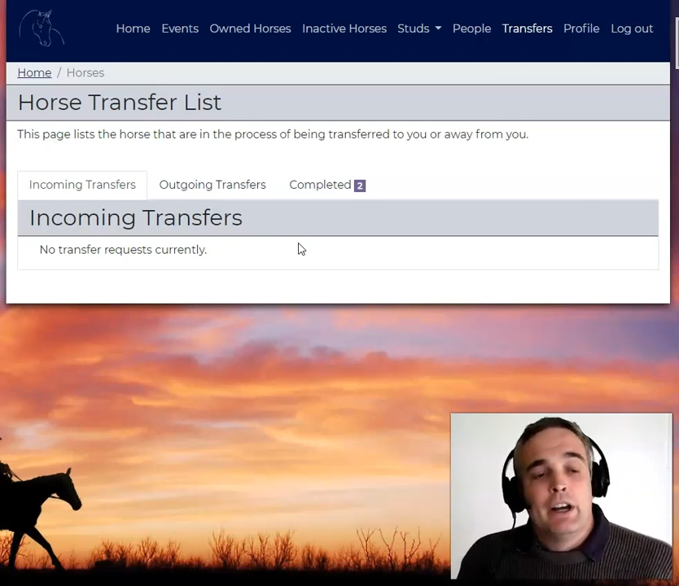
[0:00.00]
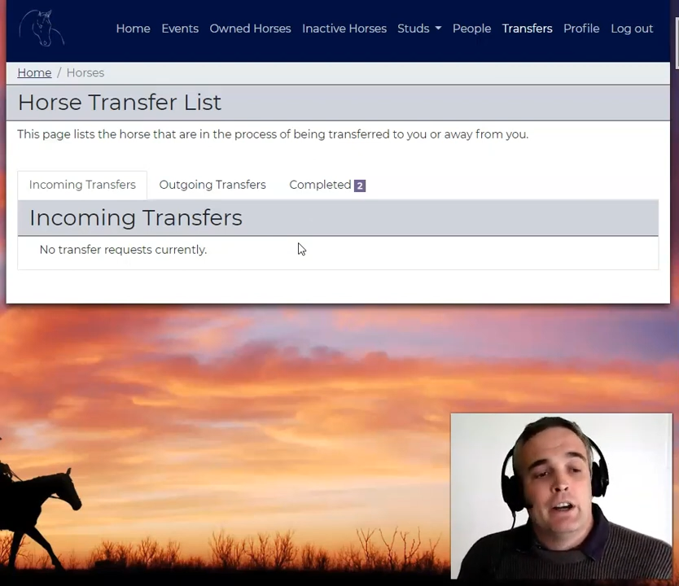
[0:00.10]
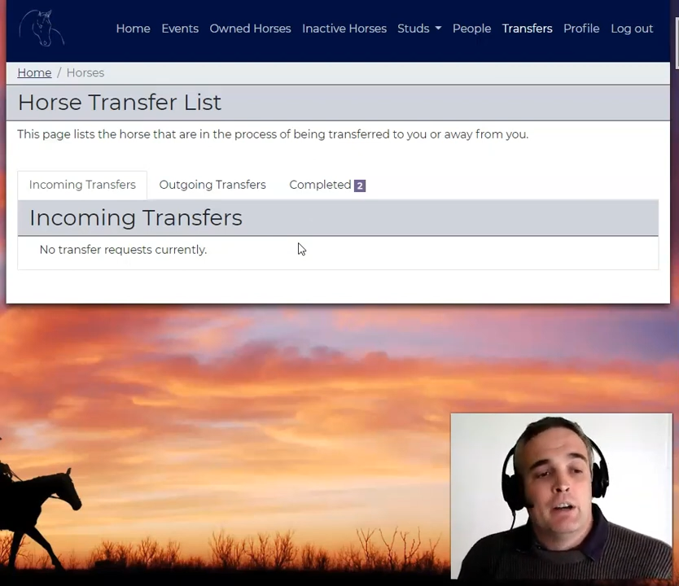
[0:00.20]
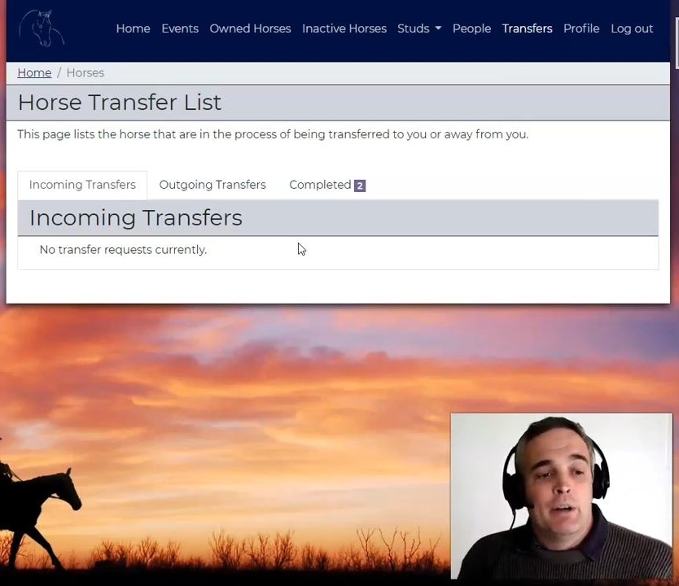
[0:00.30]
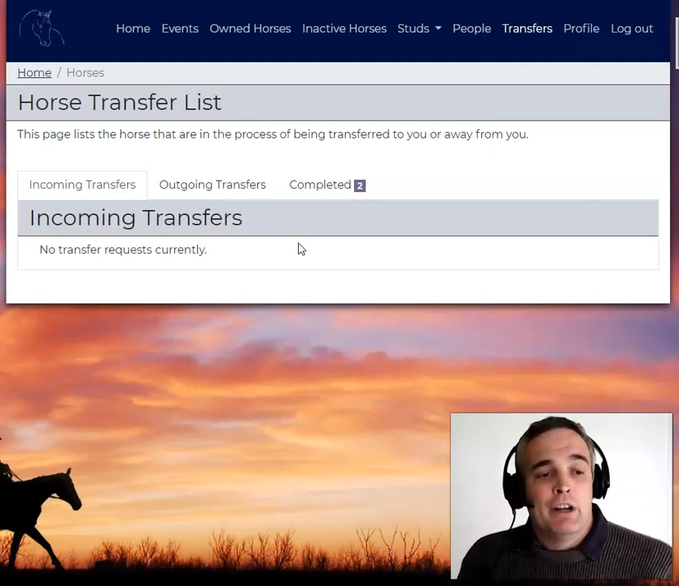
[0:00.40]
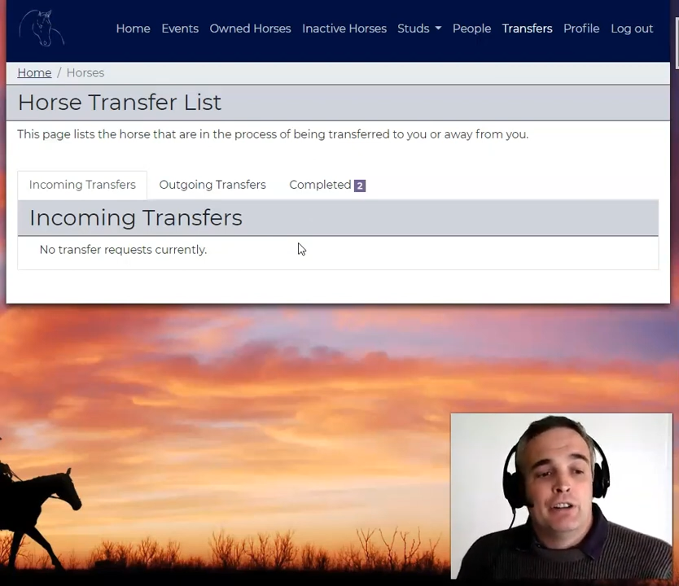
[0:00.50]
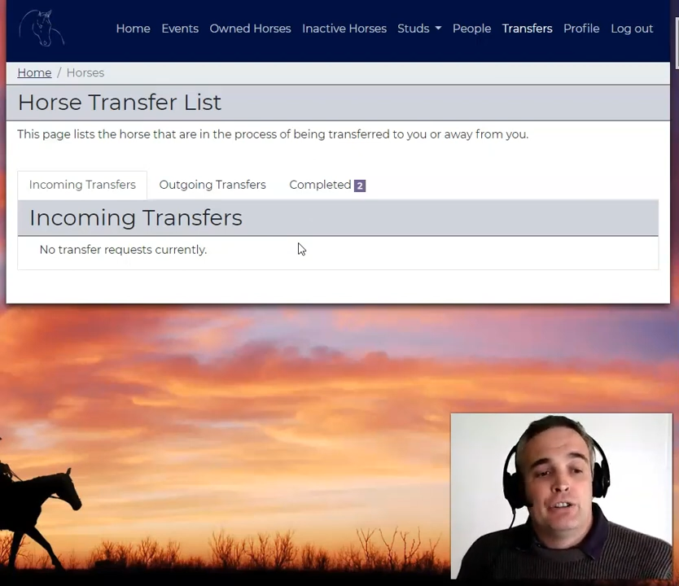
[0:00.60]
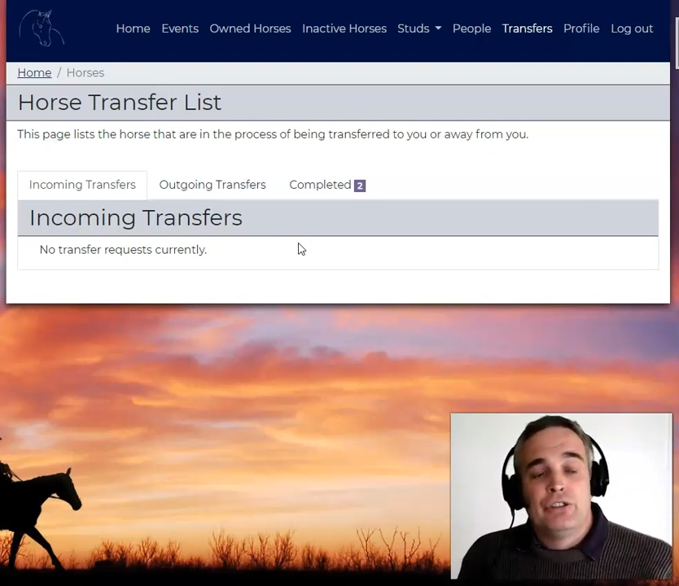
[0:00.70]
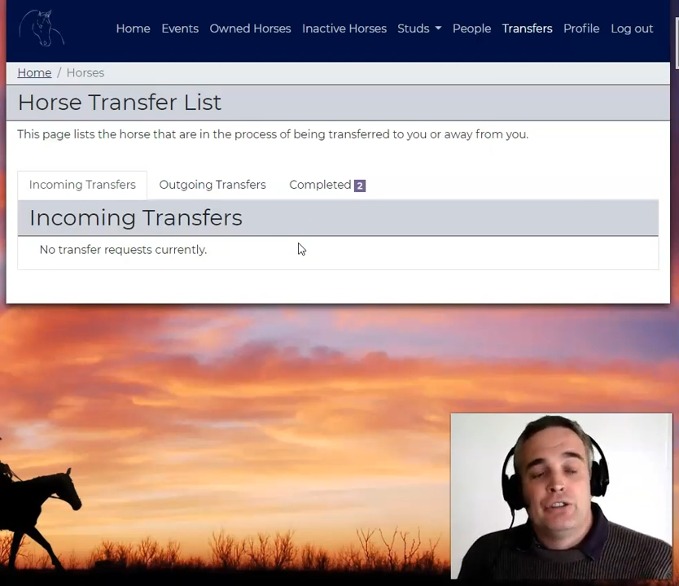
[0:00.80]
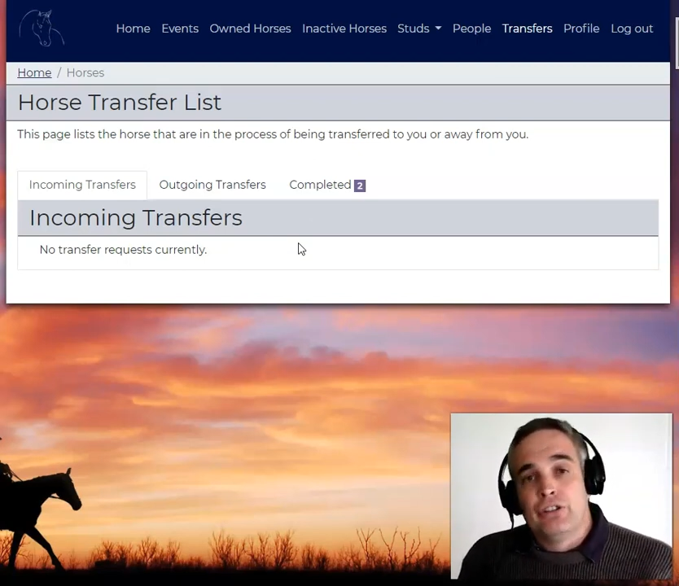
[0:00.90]
Um, and it
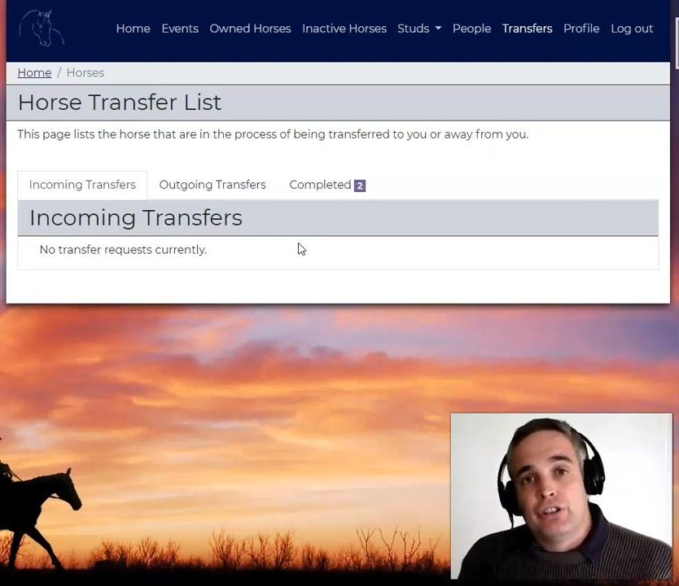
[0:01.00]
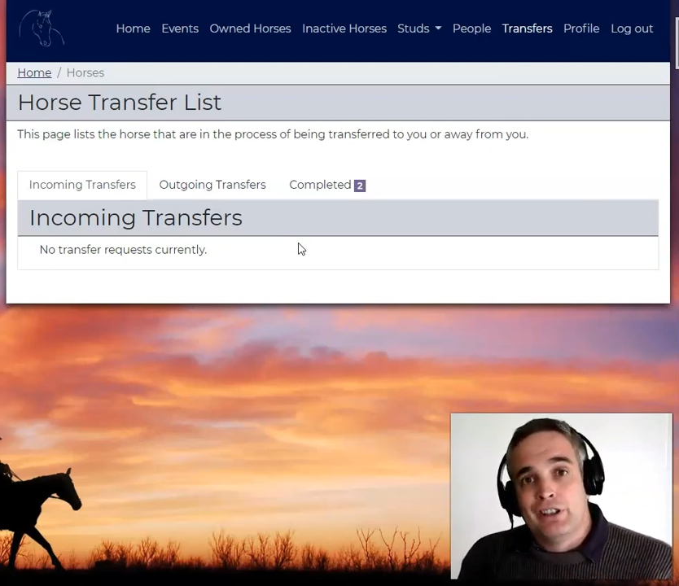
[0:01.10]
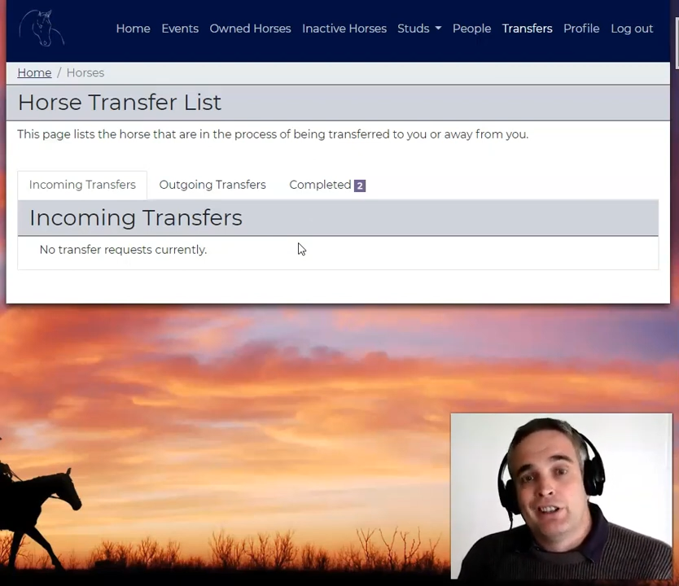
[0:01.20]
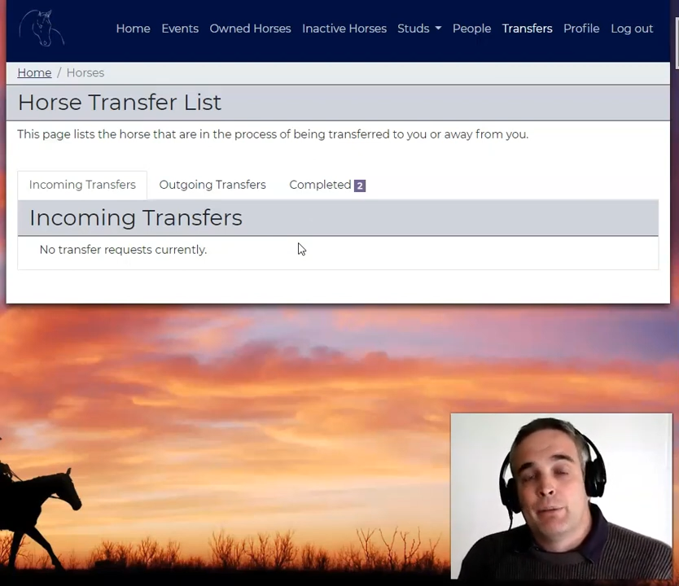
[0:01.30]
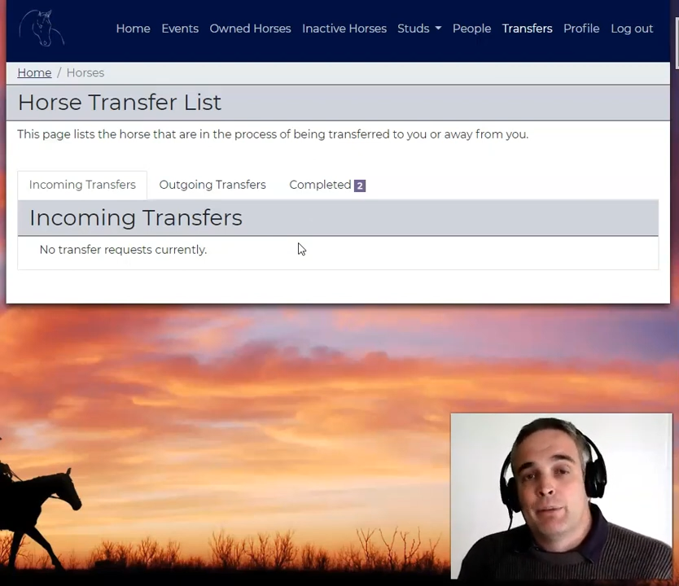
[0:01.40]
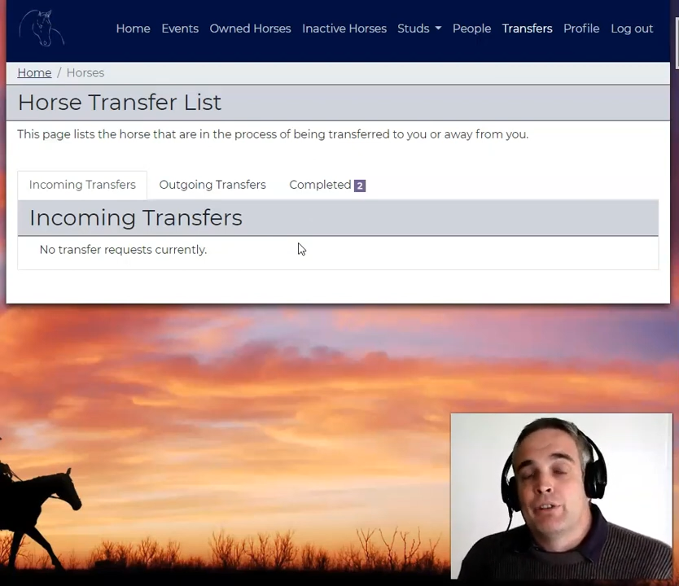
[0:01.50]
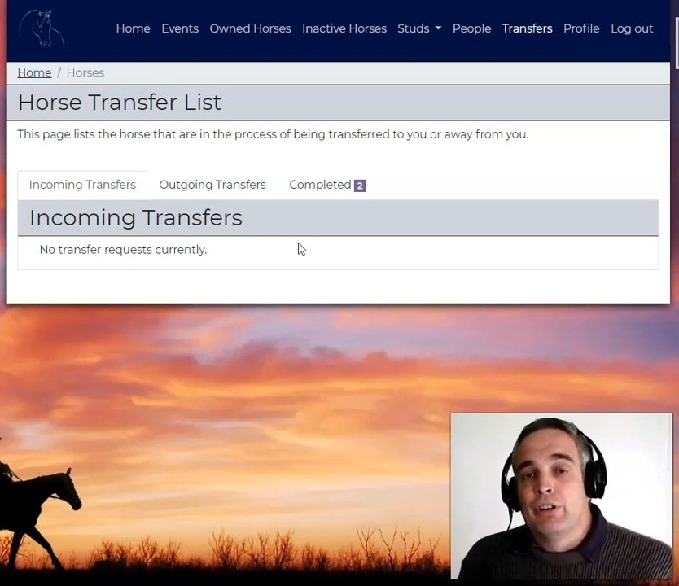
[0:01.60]
just sits in incoming